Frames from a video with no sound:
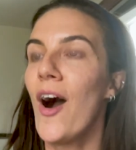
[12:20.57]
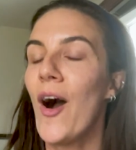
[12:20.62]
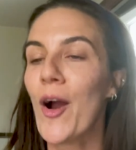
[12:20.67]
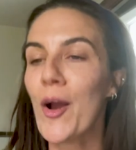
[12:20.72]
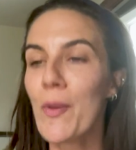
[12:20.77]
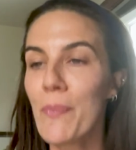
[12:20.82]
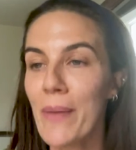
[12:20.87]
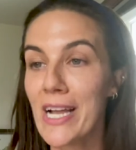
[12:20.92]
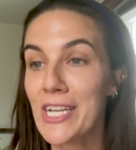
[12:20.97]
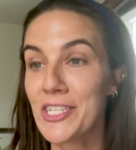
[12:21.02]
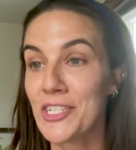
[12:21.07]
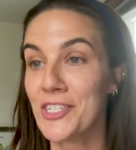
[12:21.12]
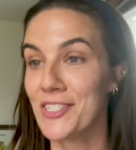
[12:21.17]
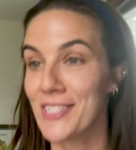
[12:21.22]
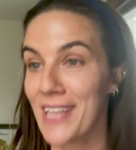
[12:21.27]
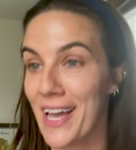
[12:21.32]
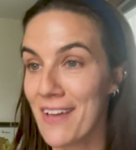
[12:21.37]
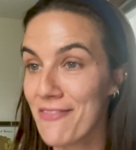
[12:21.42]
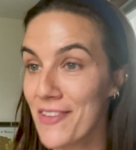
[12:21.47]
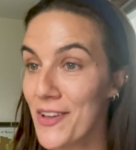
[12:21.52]
Our
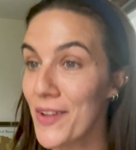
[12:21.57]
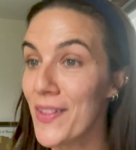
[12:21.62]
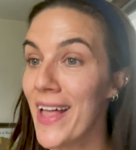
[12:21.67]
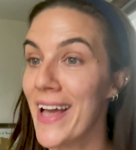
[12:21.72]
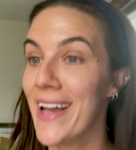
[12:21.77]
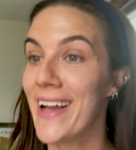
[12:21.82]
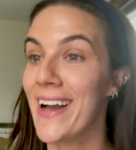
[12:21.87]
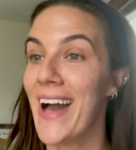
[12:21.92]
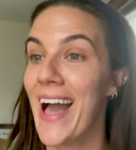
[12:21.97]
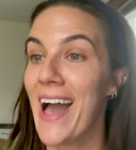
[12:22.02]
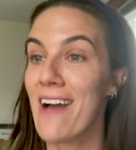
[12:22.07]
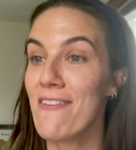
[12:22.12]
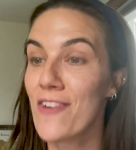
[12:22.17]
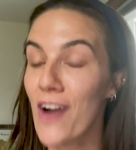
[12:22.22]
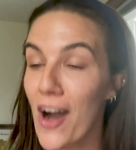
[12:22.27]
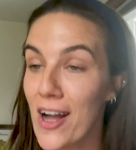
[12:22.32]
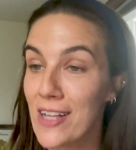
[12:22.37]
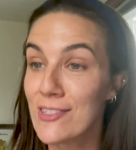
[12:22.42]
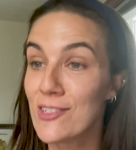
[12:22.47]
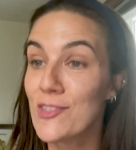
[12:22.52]
patients, I feel like, have
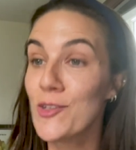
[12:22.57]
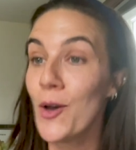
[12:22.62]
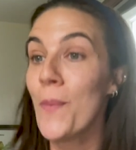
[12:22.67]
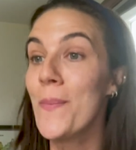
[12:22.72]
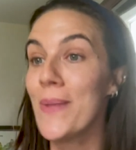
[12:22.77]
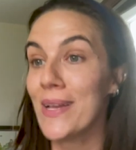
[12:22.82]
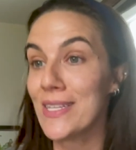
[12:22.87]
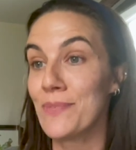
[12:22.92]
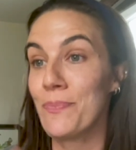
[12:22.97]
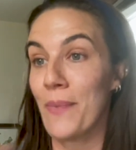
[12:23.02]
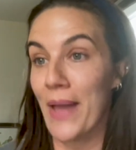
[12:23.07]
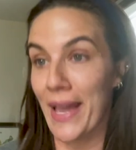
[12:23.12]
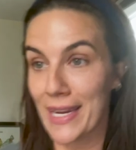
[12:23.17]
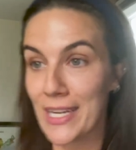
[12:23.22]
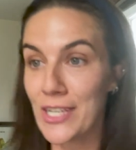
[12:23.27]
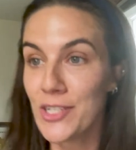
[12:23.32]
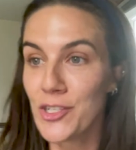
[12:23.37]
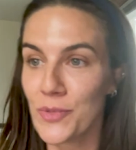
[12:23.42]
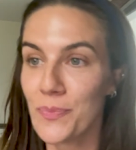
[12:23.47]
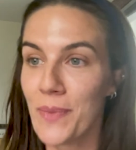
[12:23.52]
gotten so
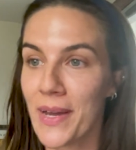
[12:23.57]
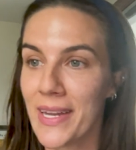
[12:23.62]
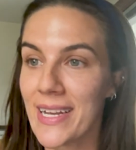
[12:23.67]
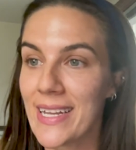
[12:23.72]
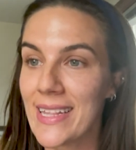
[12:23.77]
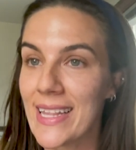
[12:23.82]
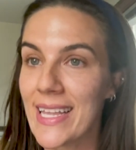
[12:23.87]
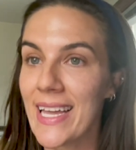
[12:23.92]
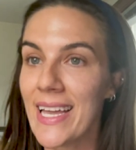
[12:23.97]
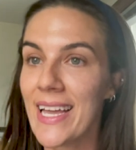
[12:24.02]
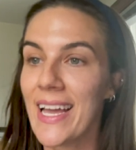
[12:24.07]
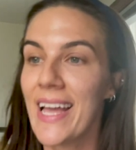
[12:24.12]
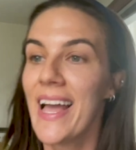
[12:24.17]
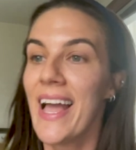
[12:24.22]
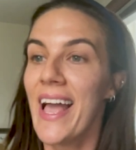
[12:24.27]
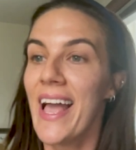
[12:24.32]
mismanaged medically